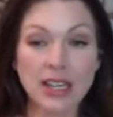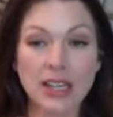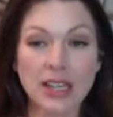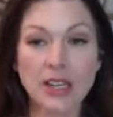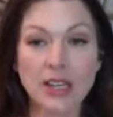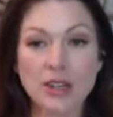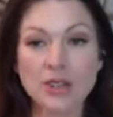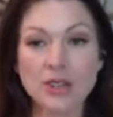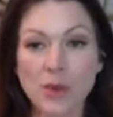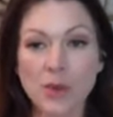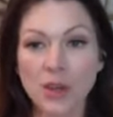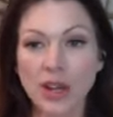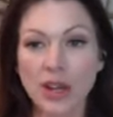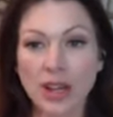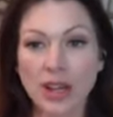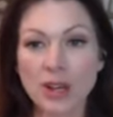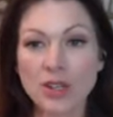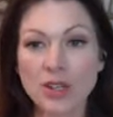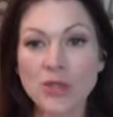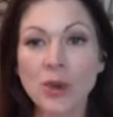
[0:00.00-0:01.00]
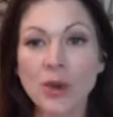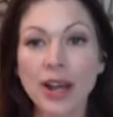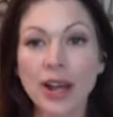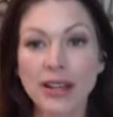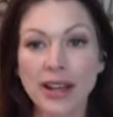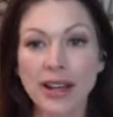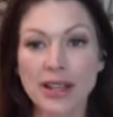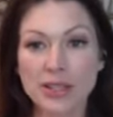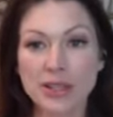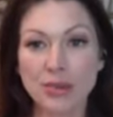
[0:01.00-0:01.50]
Here's where I'd
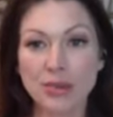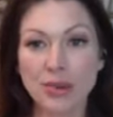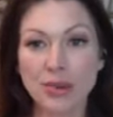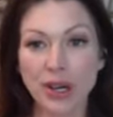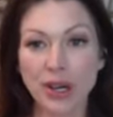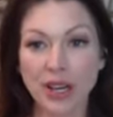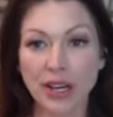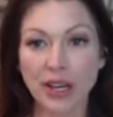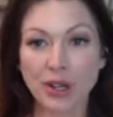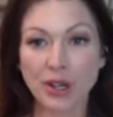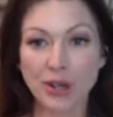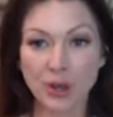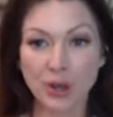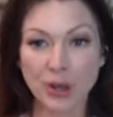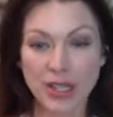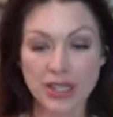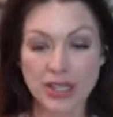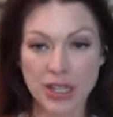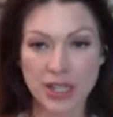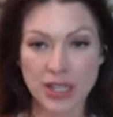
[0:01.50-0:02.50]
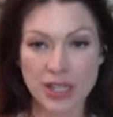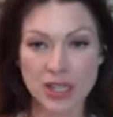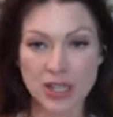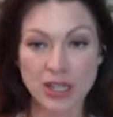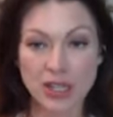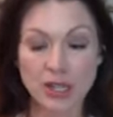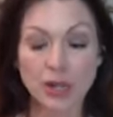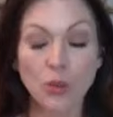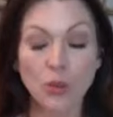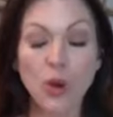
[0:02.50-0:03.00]
like to bring your
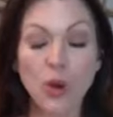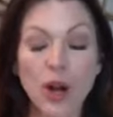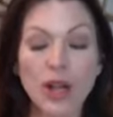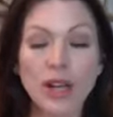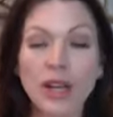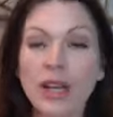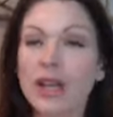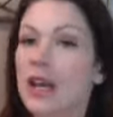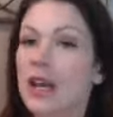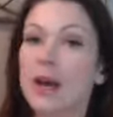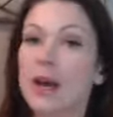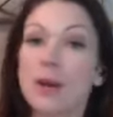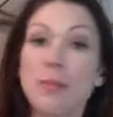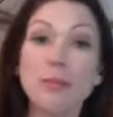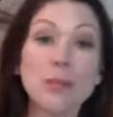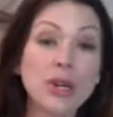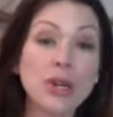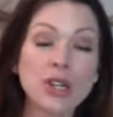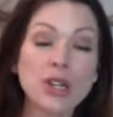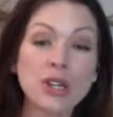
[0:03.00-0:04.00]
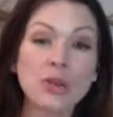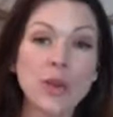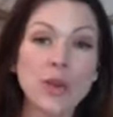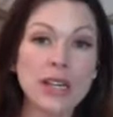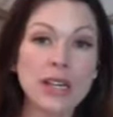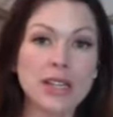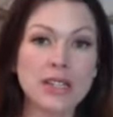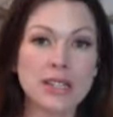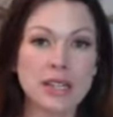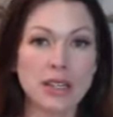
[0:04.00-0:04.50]
attention. 1,000,000
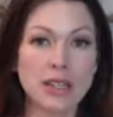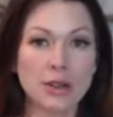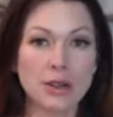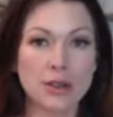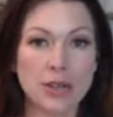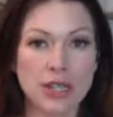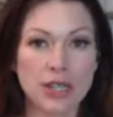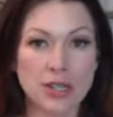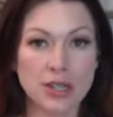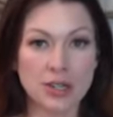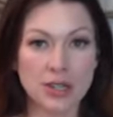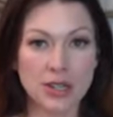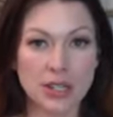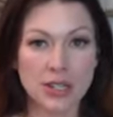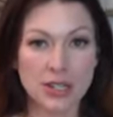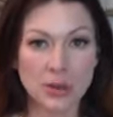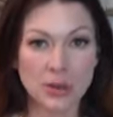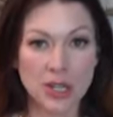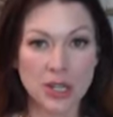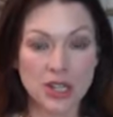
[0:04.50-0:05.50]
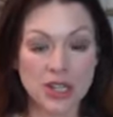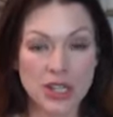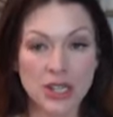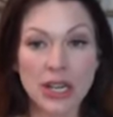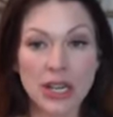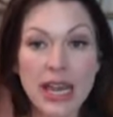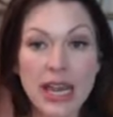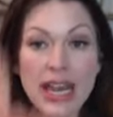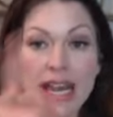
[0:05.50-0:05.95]
ways to increase your intuition.